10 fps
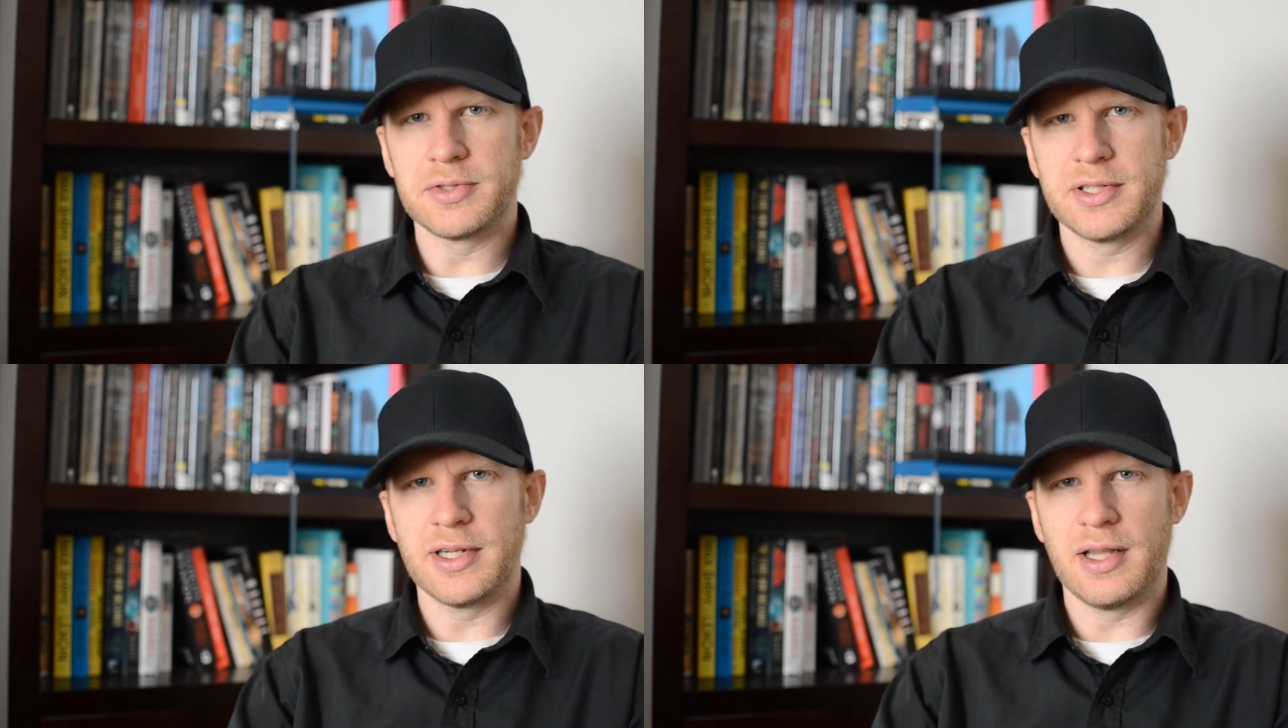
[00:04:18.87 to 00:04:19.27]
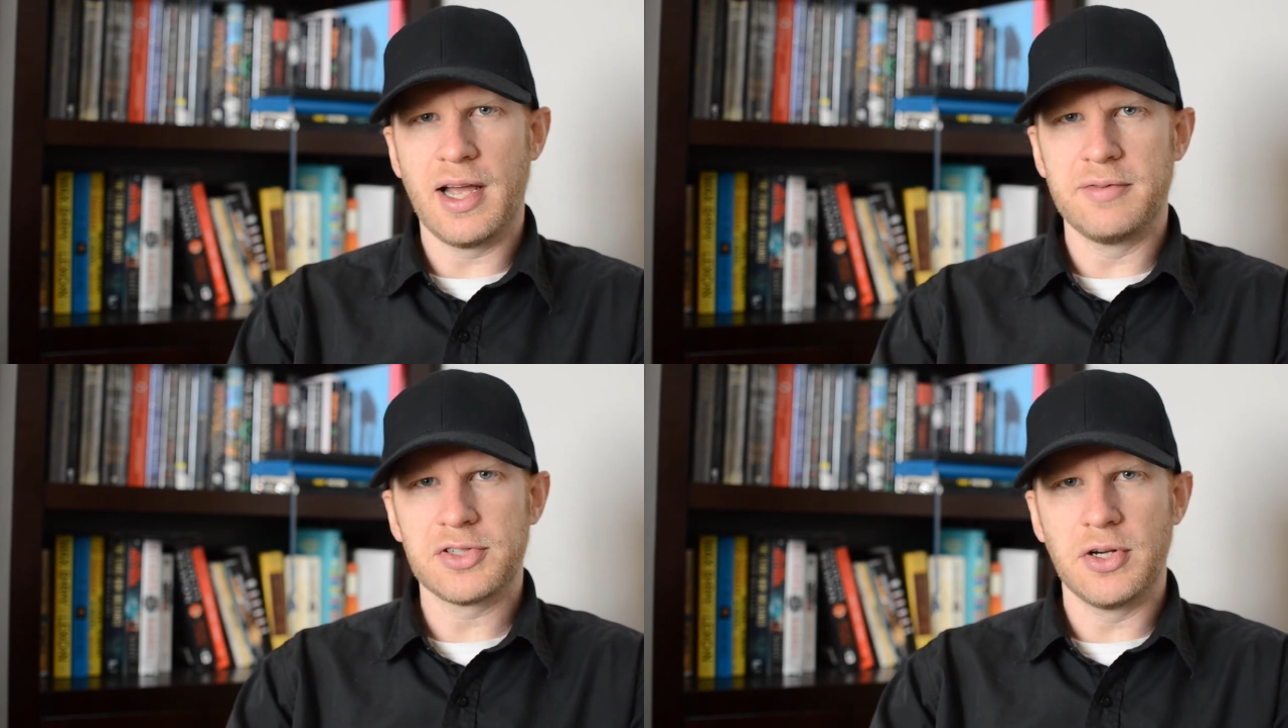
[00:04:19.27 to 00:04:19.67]
see a
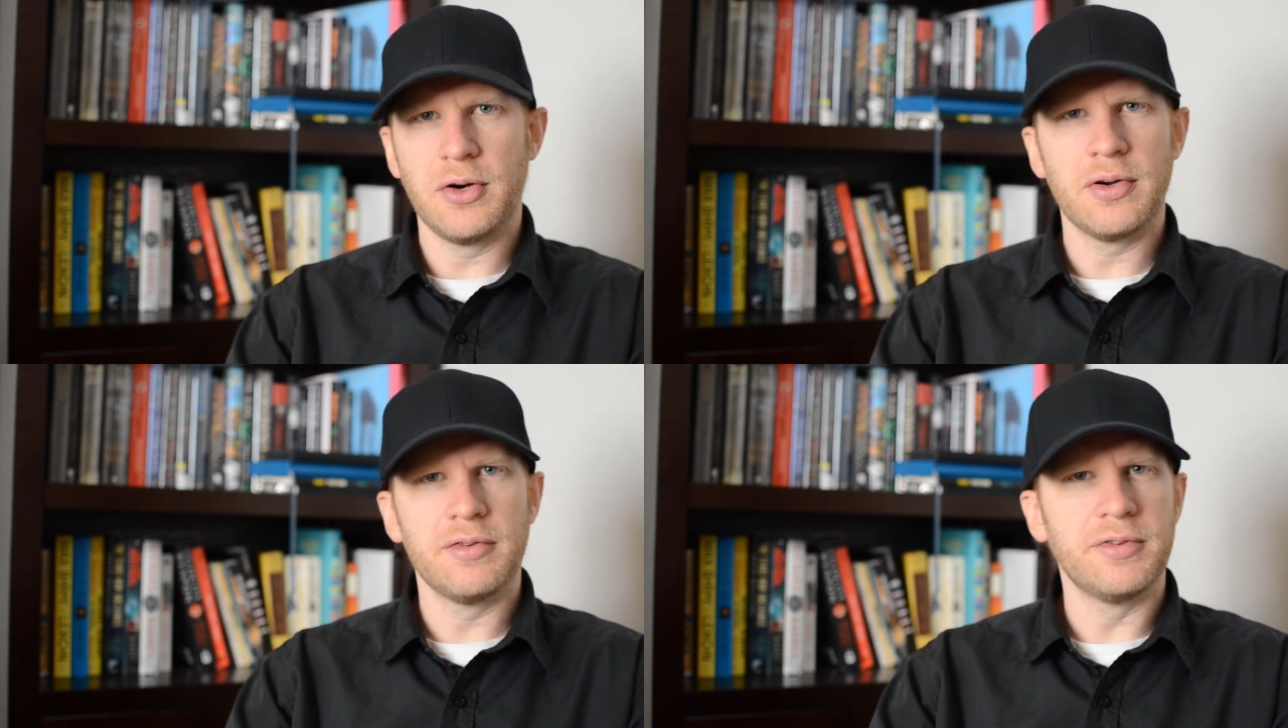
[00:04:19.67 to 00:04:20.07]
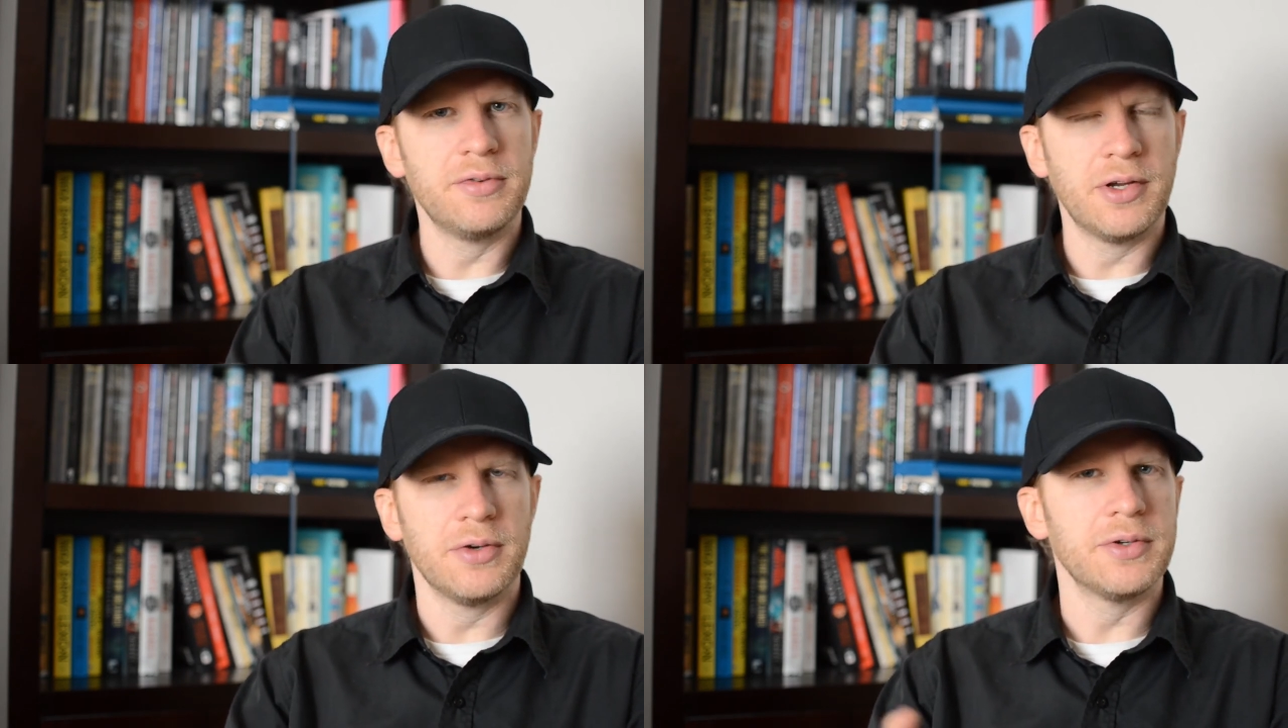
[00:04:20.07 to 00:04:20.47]
live show if
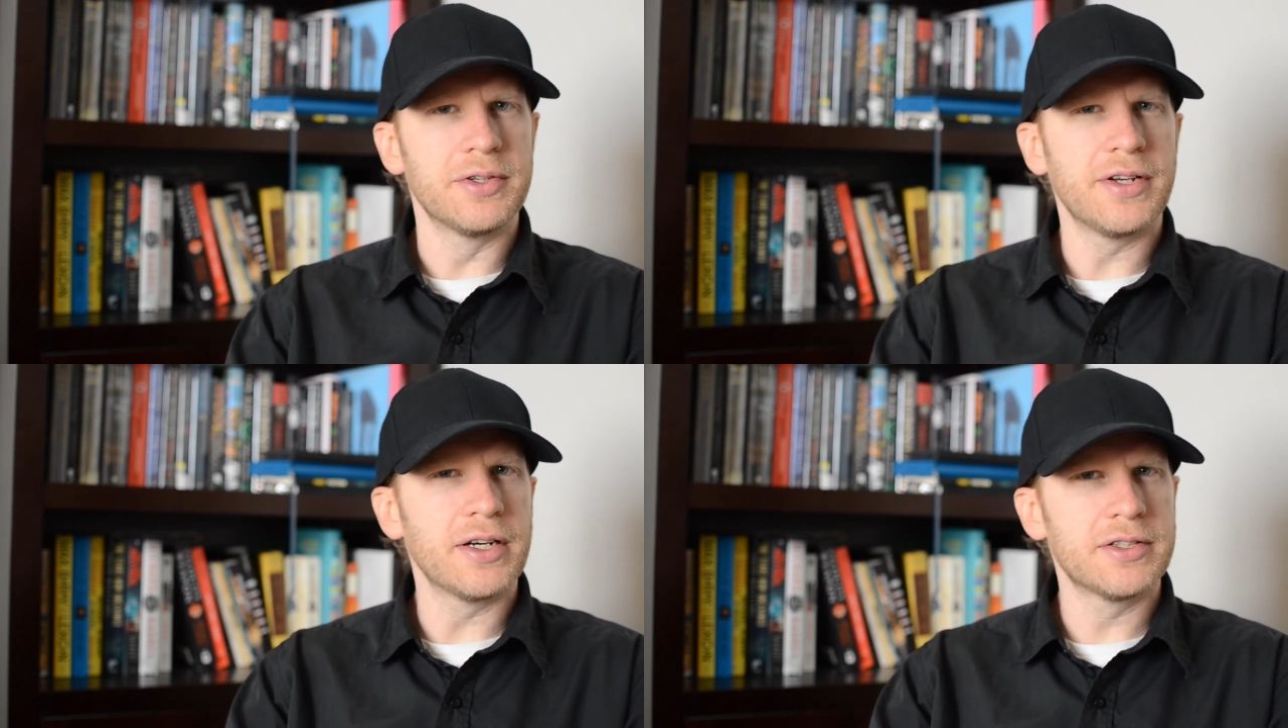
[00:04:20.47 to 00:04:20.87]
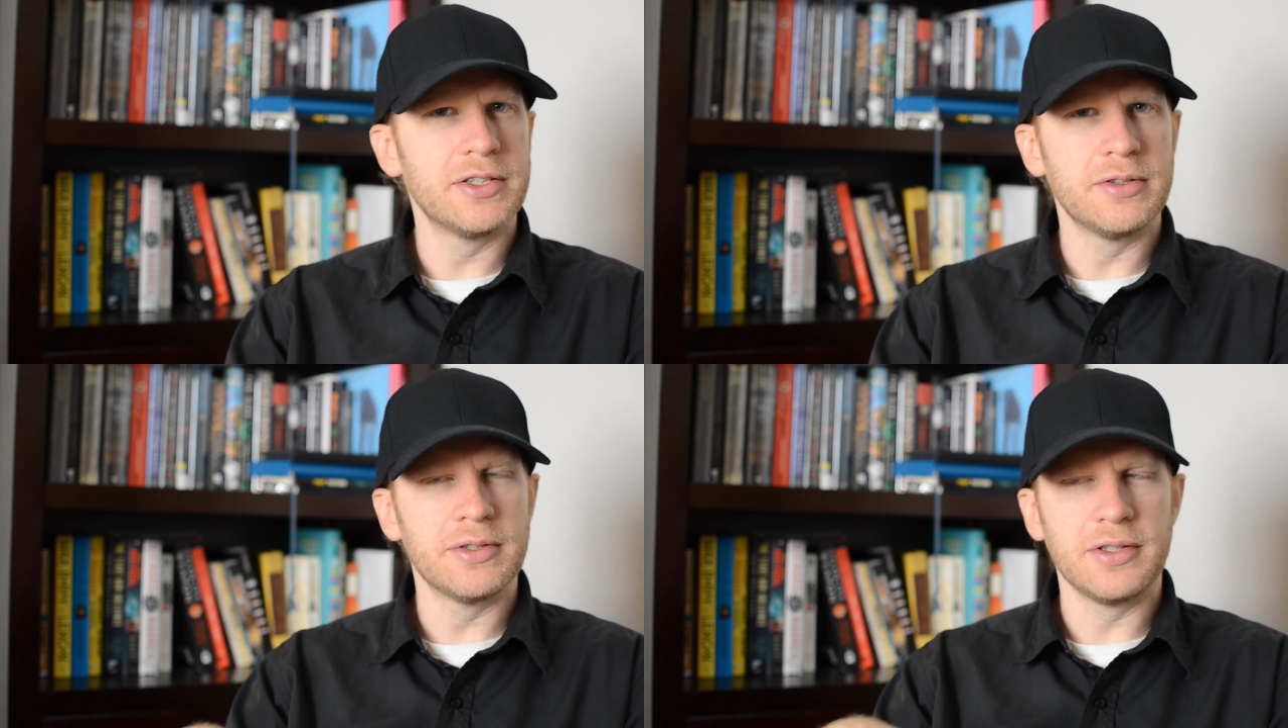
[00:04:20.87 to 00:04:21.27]
you know who to talk
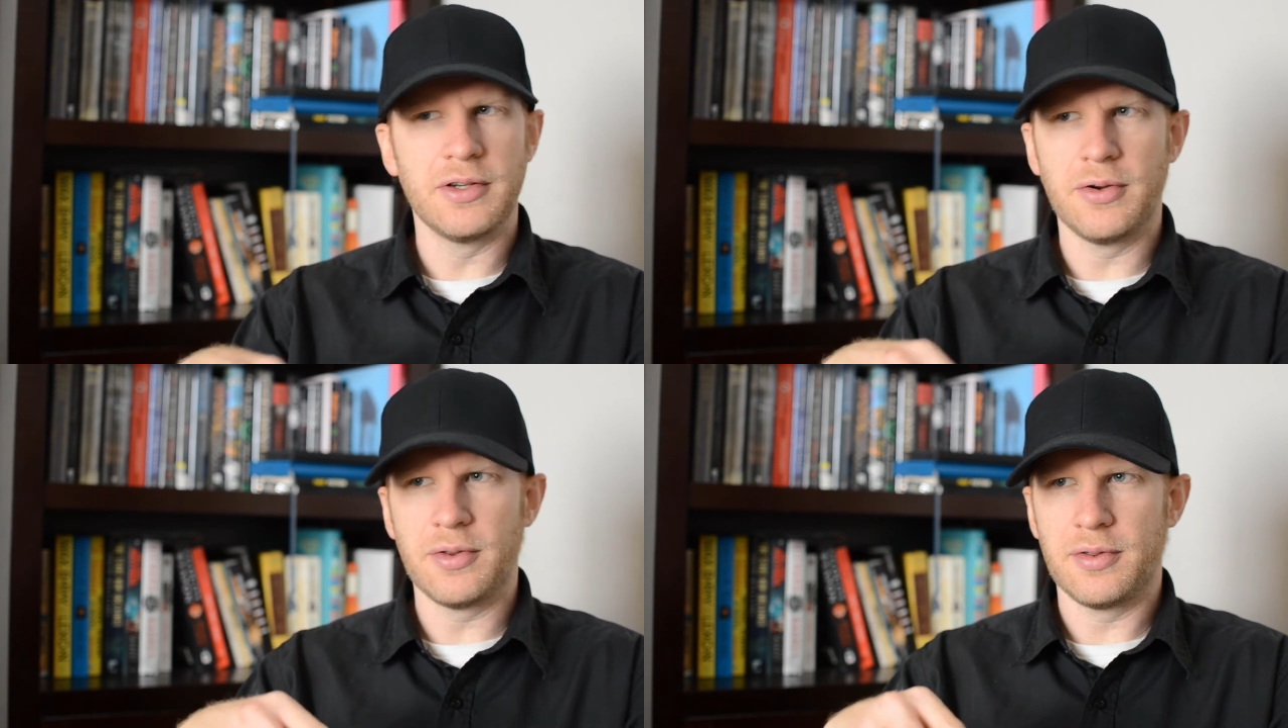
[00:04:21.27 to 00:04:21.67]
to and you know the,